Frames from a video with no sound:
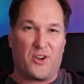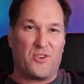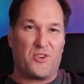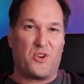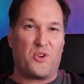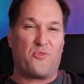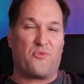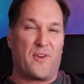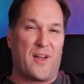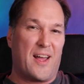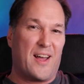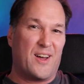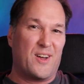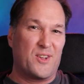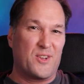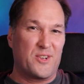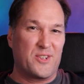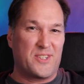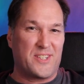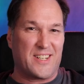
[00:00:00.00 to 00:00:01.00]

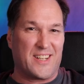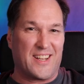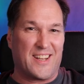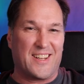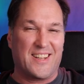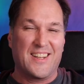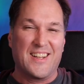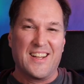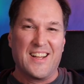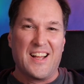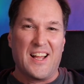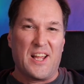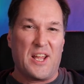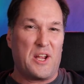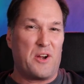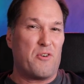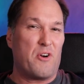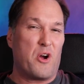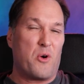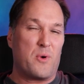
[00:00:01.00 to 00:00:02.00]
newfound
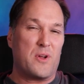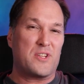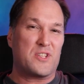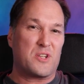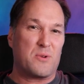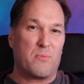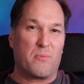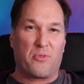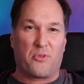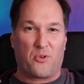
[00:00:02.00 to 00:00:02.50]
heroism